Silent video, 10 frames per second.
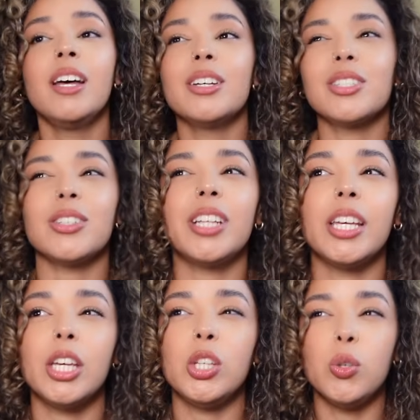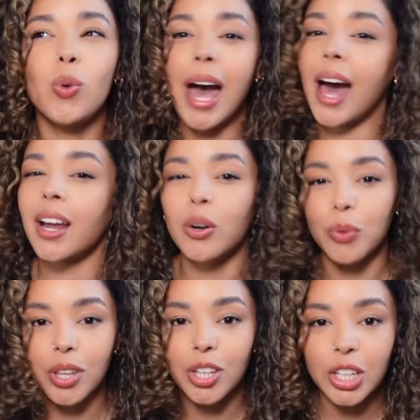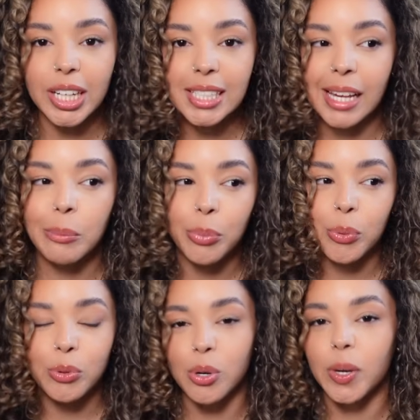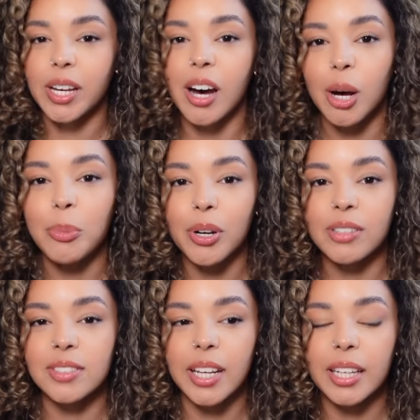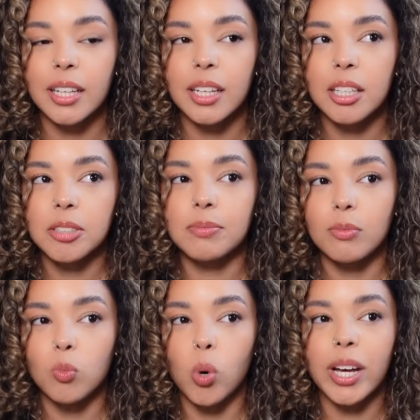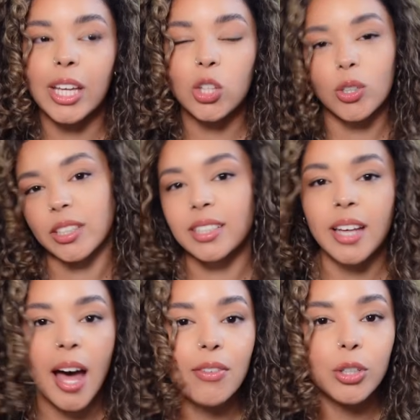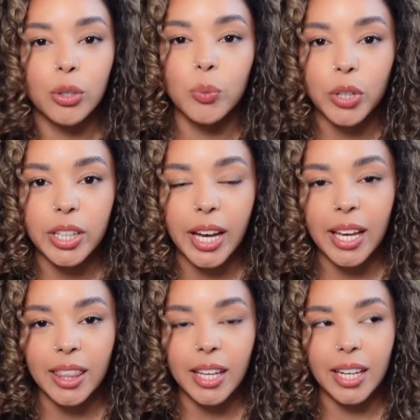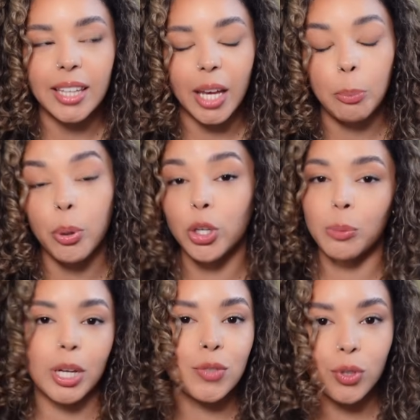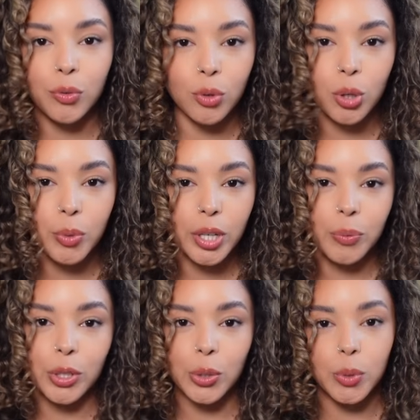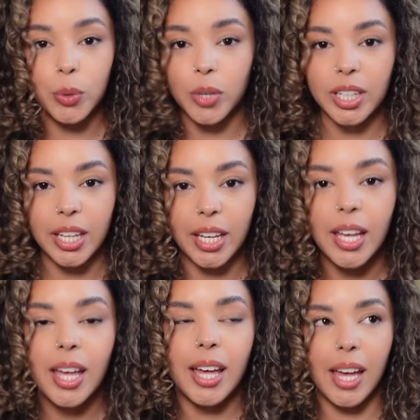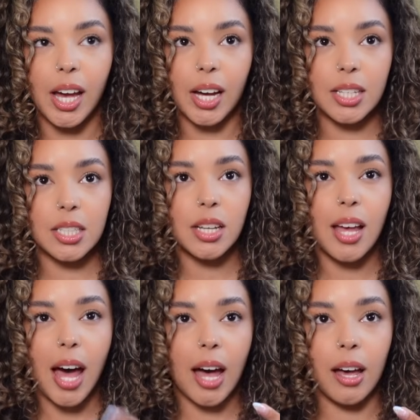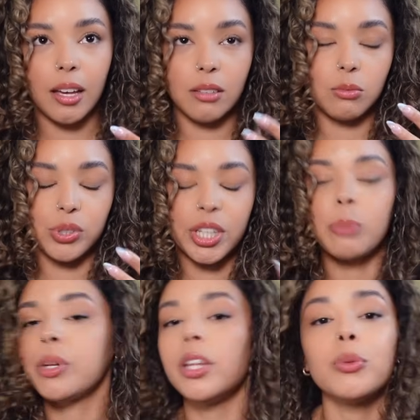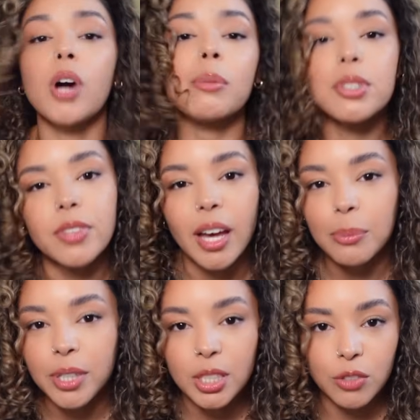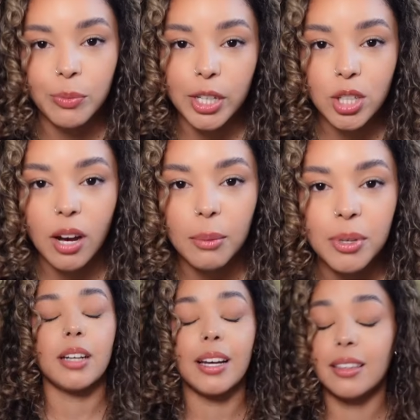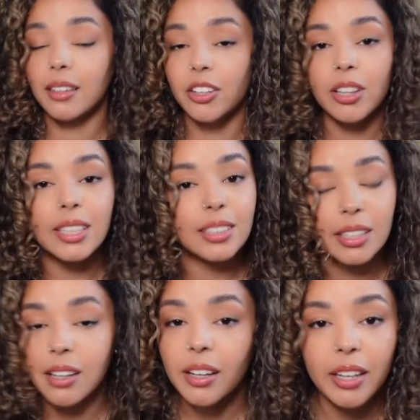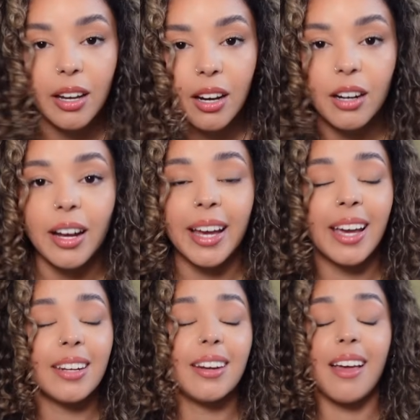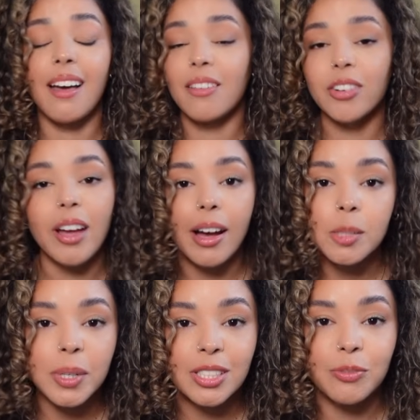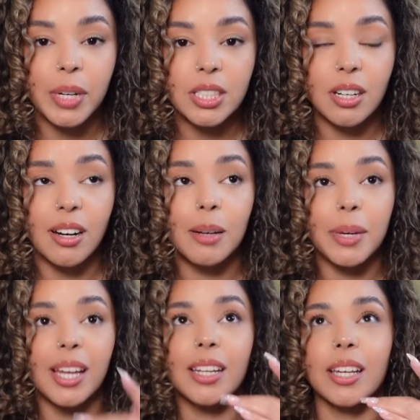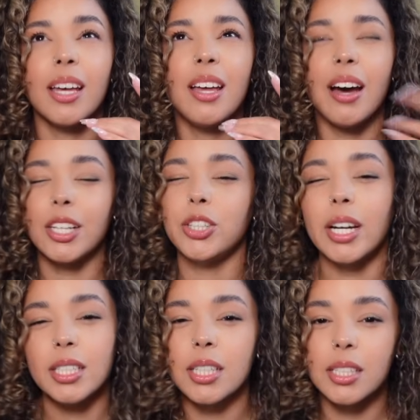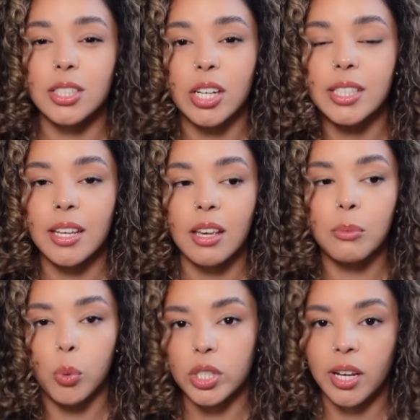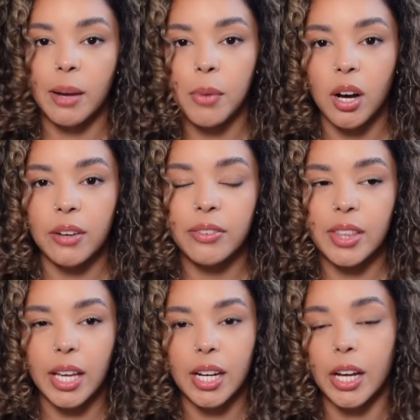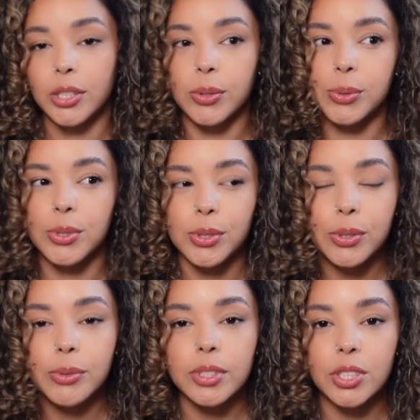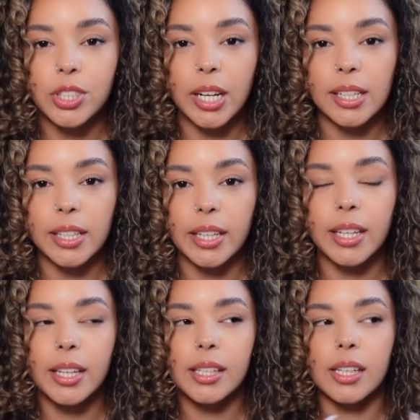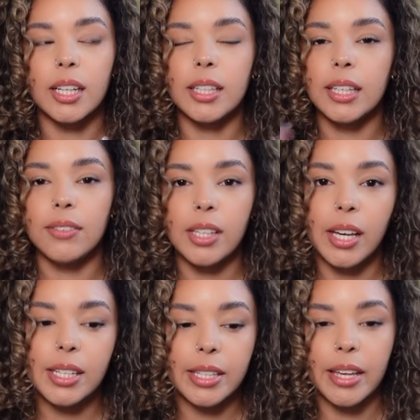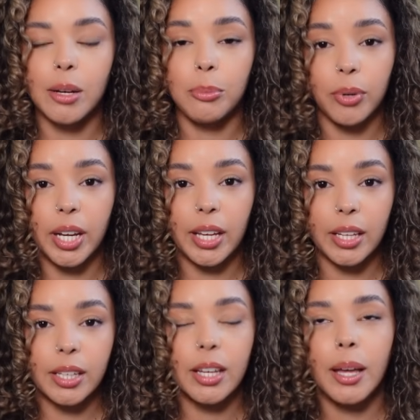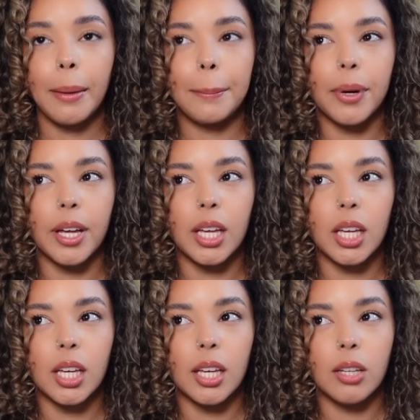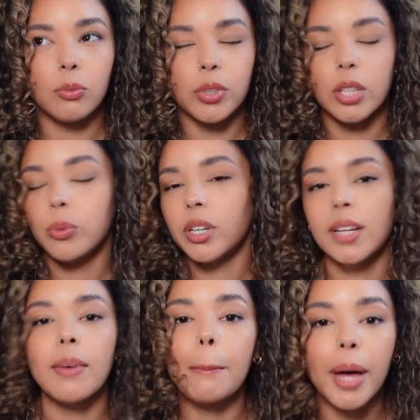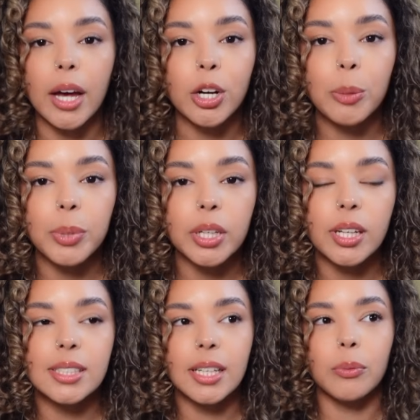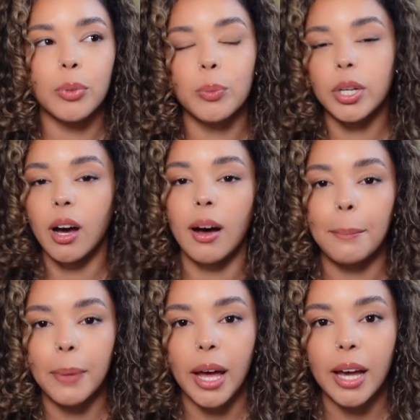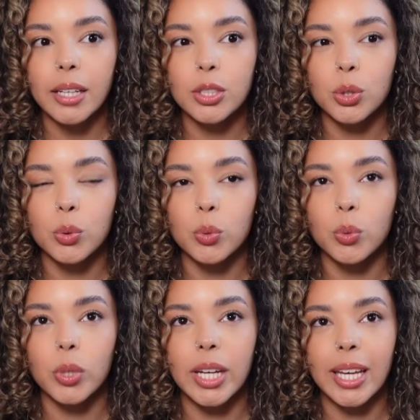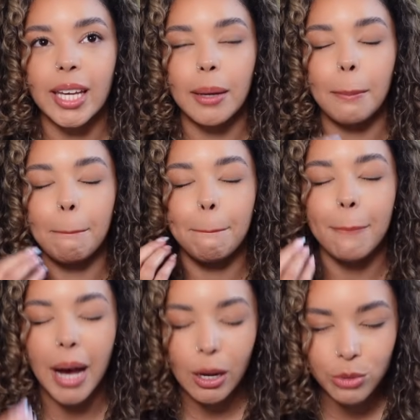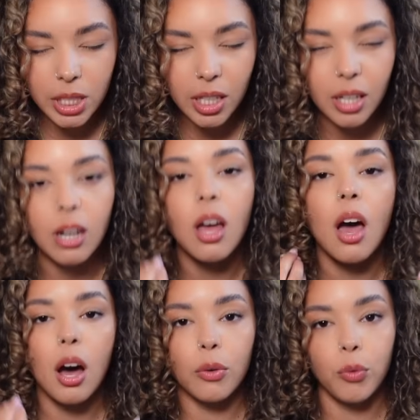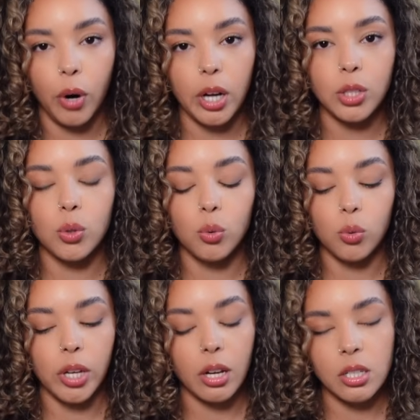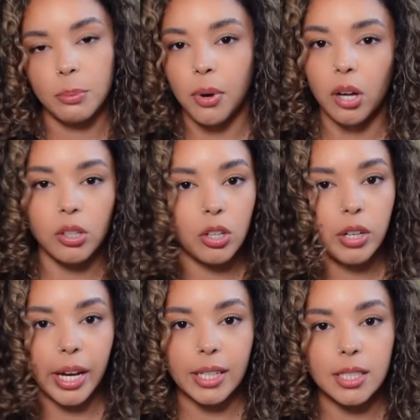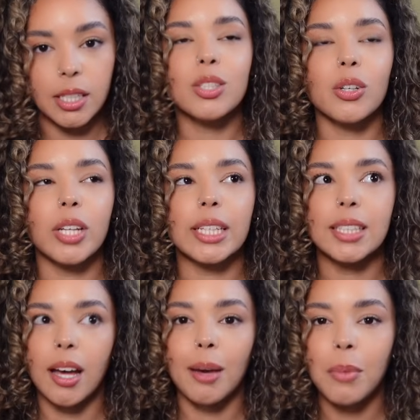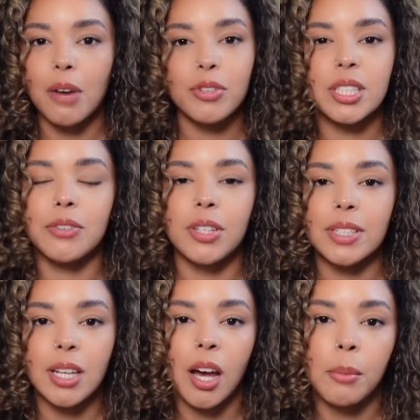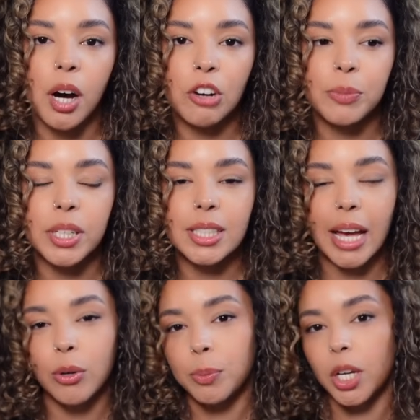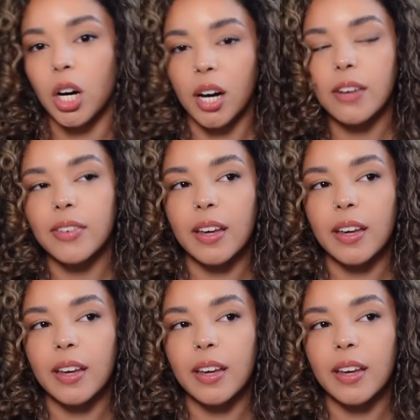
So like you had a really good example growing up of like what it looked like to have a good work ethic and like put your best foot forward when you were working. And I was completely robbed of that because of my job. I literally did not care. I hated every aspect of my job. And like, I tried to start taking more time off than I used to try to like alleviate, take a break. But it really wouldn't even matter because we would come back to a mountain of work to catch up on, correct. So like time off was never even time off because I would be off.